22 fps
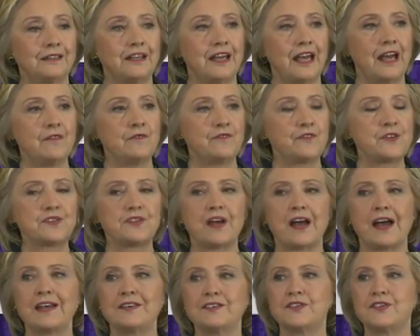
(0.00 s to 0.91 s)
to
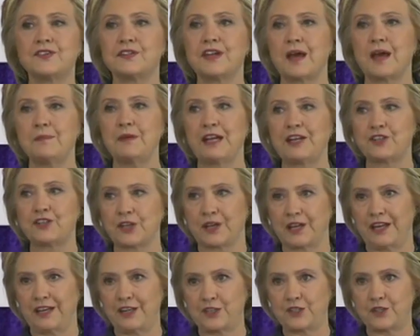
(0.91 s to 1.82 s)
emphasize STEM
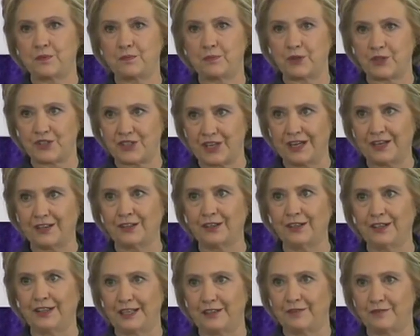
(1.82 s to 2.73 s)
education,
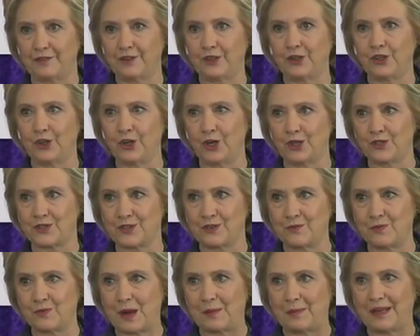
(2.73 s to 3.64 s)
particularly for girls
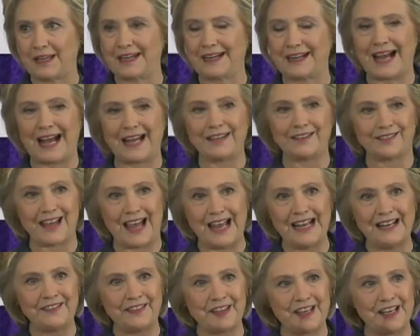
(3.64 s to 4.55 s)
and women, and I
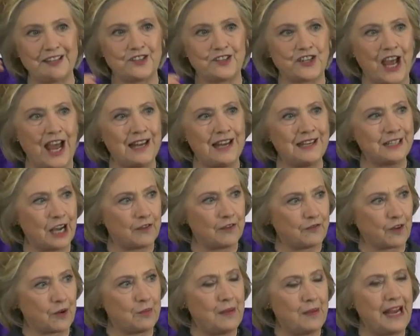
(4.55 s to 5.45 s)
thank the
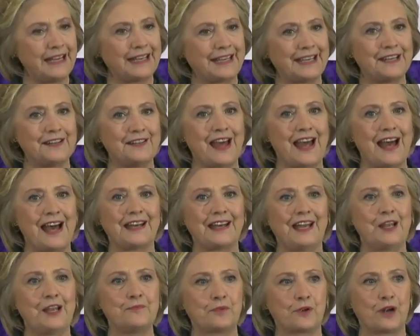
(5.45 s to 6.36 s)
agenda for making that
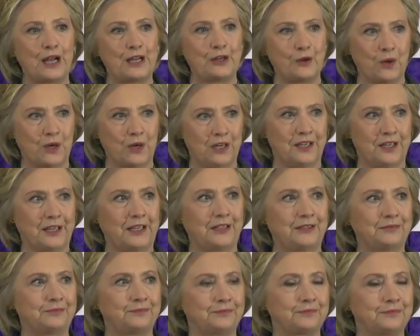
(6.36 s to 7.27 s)
a
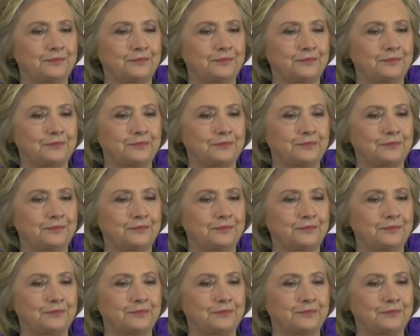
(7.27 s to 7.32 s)
priority.